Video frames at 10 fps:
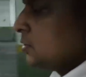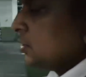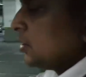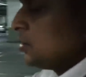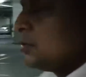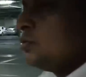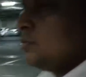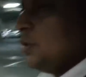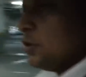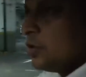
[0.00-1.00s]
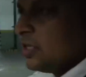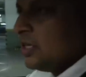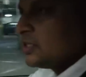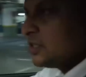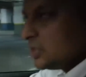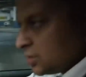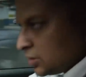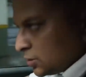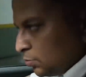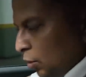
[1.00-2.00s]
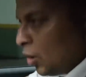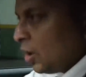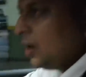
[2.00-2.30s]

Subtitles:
You know, there's this small